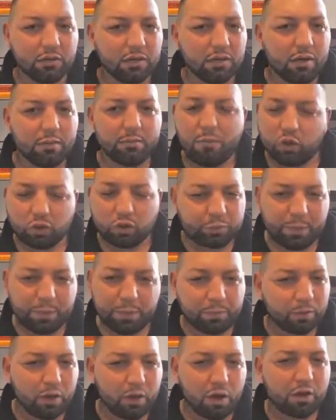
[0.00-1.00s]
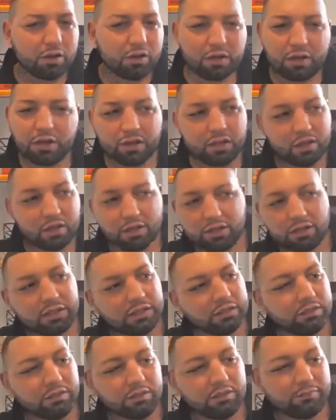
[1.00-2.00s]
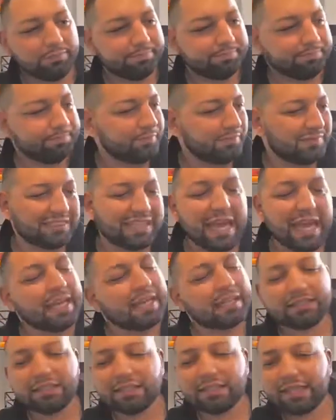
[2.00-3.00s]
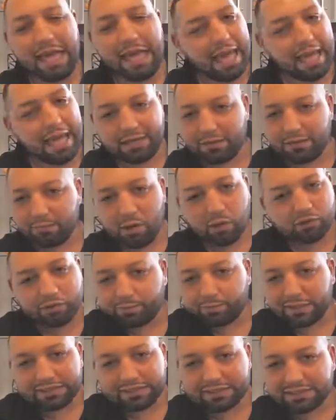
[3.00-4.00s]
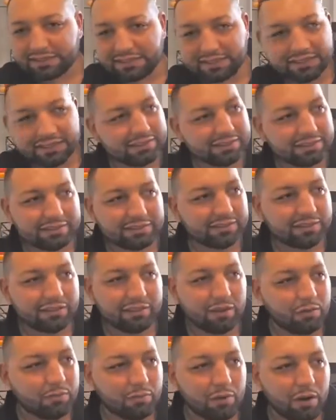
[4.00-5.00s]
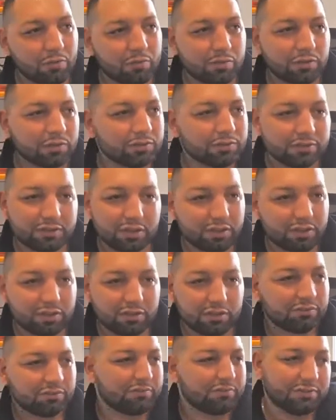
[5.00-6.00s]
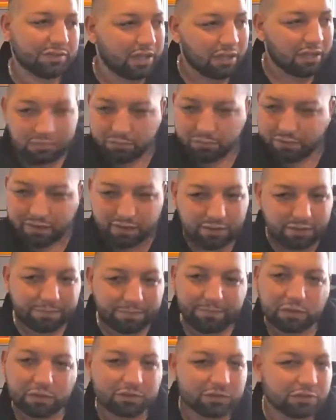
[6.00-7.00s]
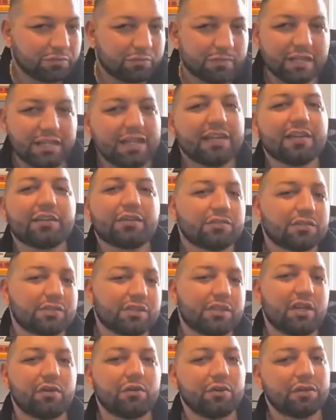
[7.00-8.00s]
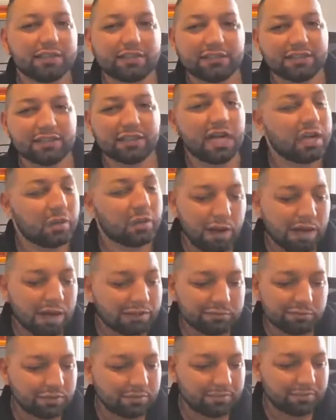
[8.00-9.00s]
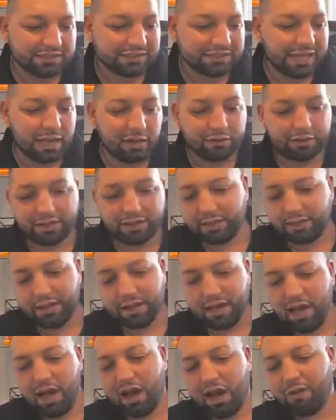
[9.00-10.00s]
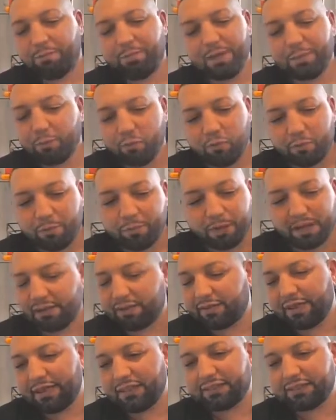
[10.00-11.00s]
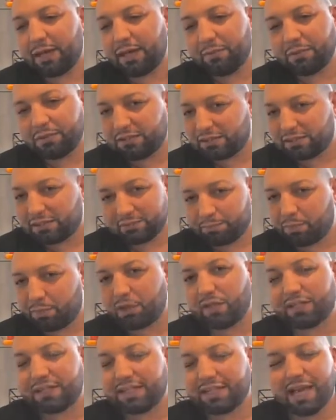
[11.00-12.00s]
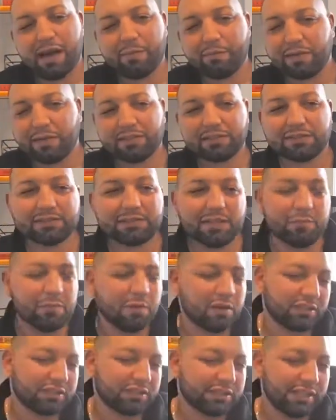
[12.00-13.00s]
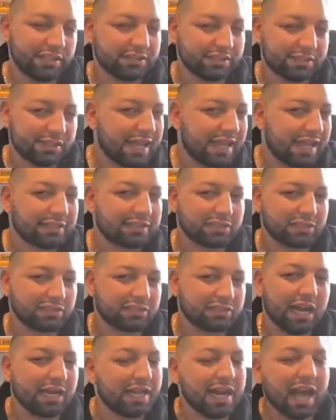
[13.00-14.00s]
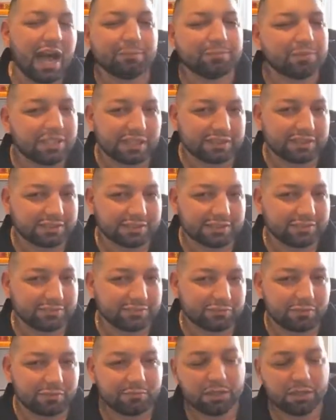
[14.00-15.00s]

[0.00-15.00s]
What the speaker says: most people aren't going to take it to the end. Most businesses, owners are done within the first 3 years, and it's likewise with the mentality of people who pick things up and just put it down because they want to chase the next shiny object syndrome.